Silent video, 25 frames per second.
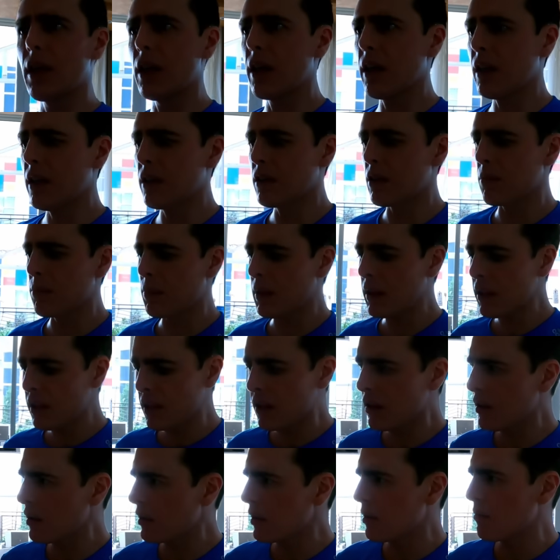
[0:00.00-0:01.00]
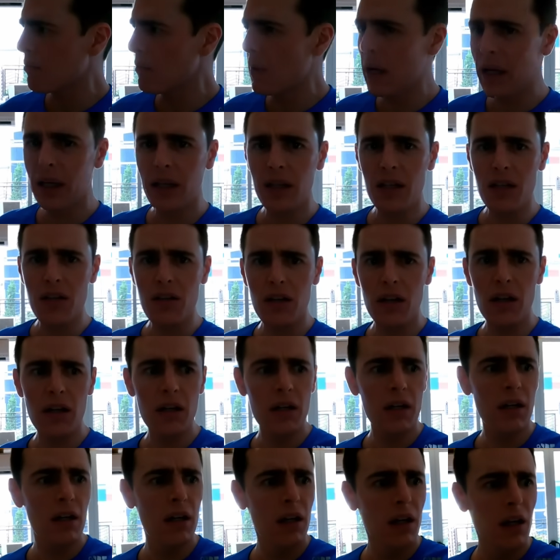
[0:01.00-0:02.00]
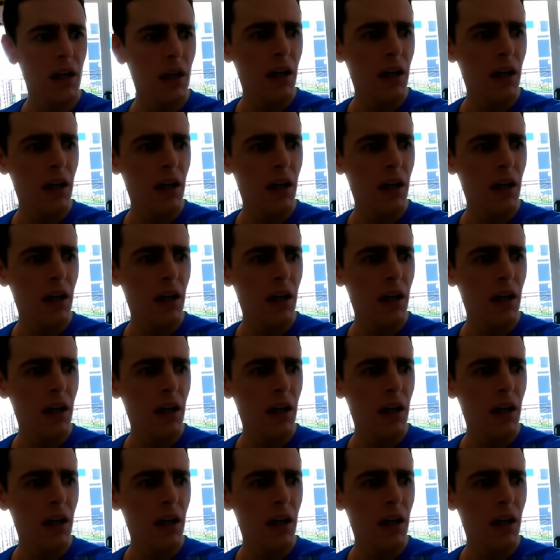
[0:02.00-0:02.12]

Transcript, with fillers: delighted to be here in Makassar